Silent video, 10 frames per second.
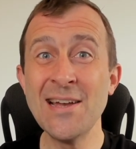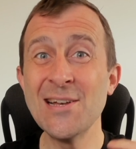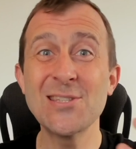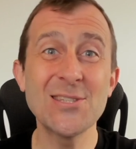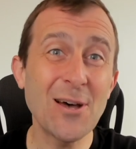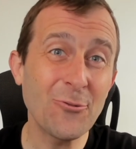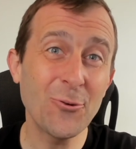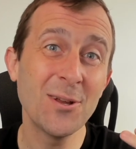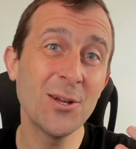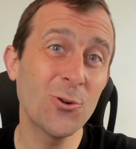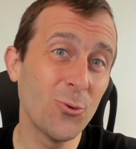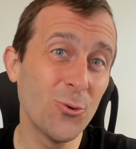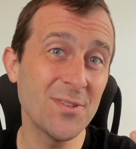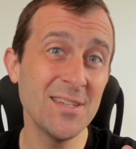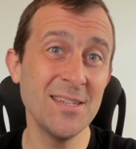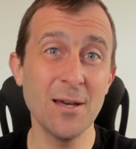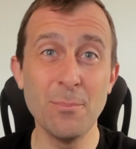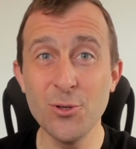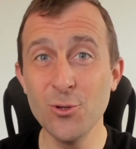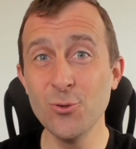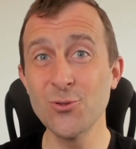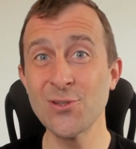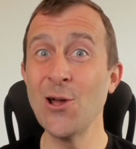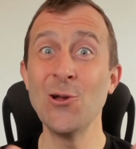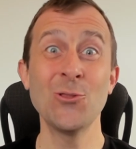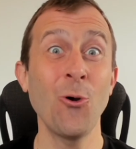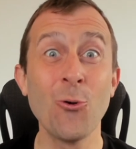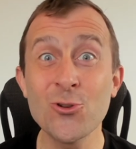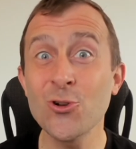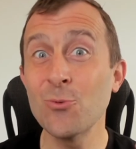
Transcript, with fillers: suffering, cruelty, abuse, torture,